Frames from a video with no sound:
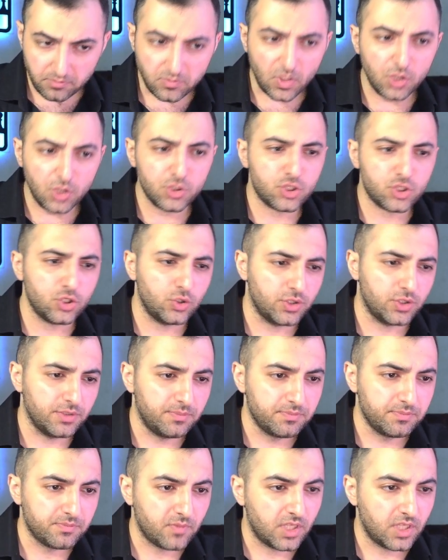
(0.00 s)
soon.
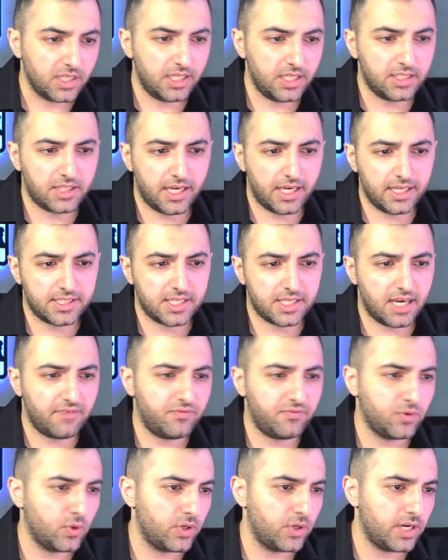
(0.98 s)
E takes
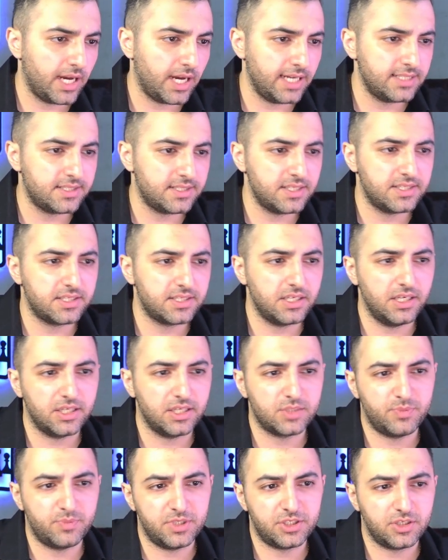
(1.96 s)
f4, knight
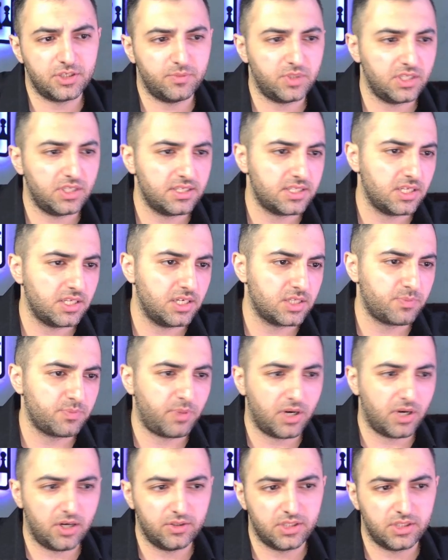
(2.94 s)
c6, bishop d6,
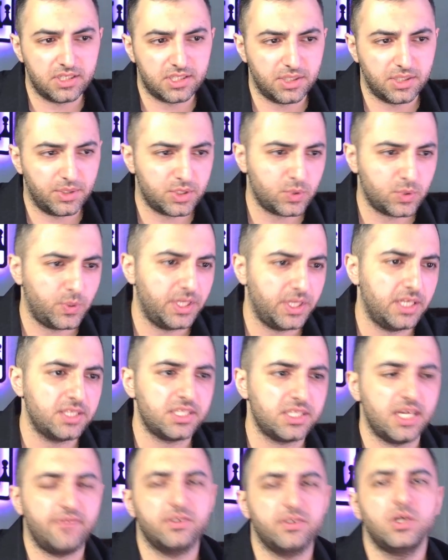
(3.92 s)
pawn d6, queen
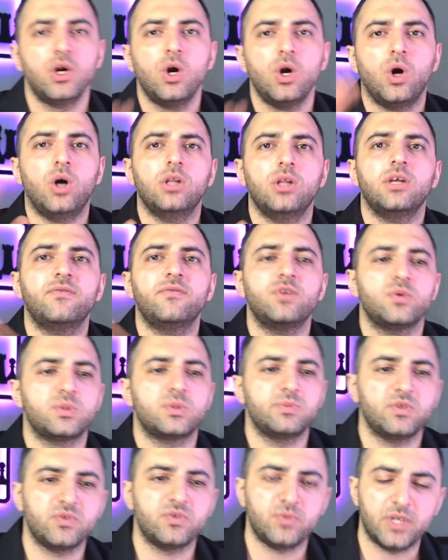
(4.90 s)
e7. All of those
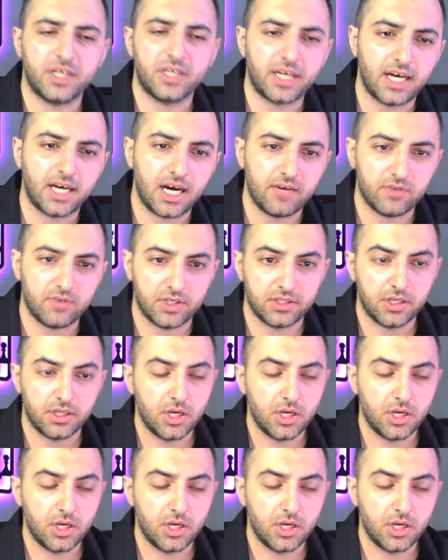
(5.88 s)
moves were covered.